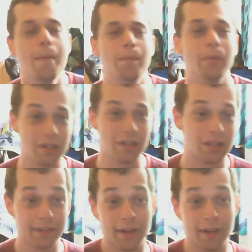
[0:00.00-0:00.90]
but it
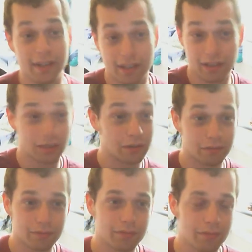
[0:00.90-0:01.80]
also has a lot
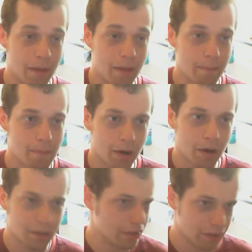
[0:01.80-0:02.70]
of
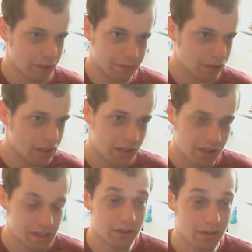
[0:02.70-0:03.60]
modern
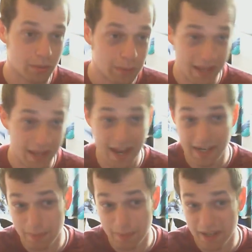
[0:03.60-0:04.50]
references to the
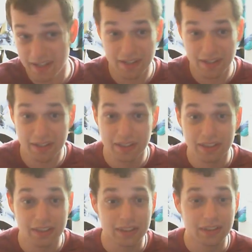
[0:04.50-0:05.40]
X-Men and
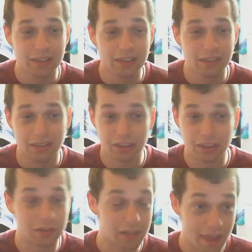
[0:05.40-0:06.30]

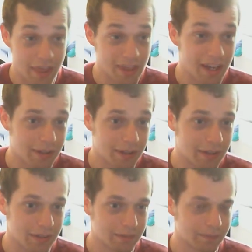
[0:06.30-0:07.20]
stuff like that,
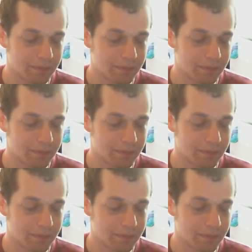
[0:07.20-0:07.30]
and